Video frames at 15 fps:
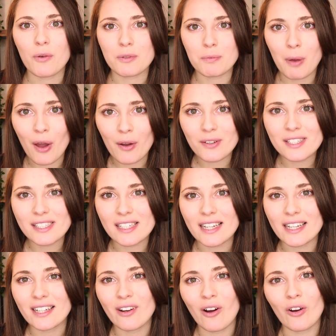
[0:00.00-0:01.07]
I was
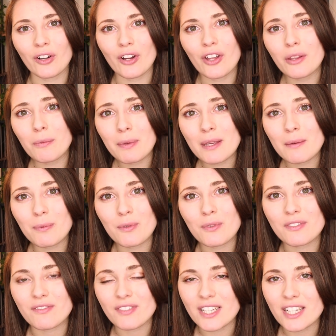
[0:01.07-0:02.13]
posting on other
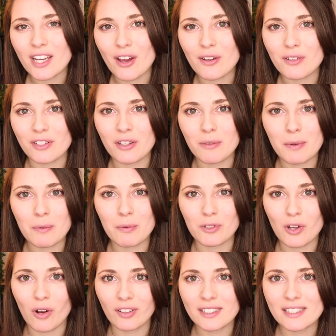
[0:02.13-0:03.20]
people's videos, other people's
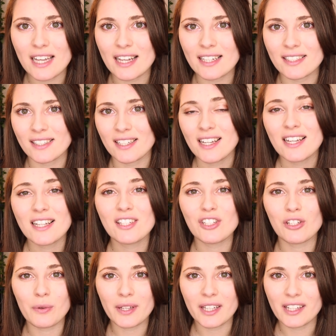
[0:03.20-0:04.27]
content,
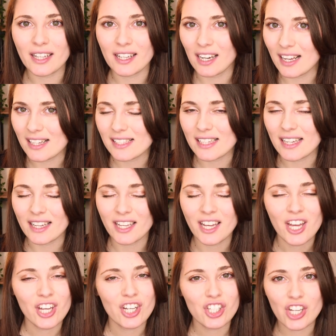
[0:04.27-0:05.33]
doing the classic
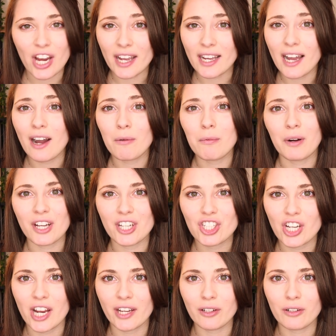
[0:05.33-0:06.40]
check out my
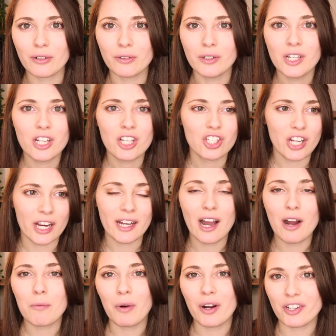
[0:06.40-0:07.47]
channel, check
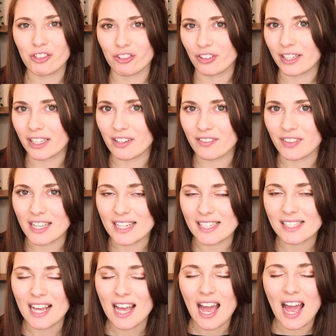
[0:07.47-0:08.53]
out my drawing of this.